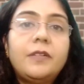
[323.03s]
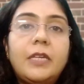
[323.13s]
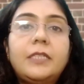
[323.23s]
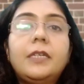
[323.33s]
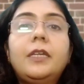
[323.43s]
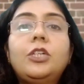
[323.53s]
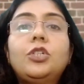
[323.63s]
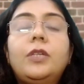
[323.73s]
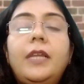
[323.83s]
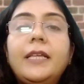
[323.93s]

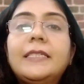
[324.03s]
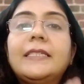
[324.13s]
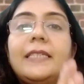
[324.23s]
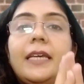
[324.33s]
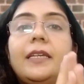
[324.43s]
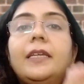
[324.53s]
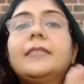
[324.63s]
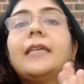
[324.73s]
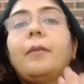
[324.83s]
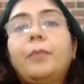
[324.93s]
designation. Let us take an
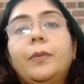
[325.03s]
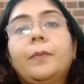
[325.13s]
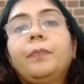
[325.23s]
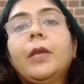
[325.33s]
example.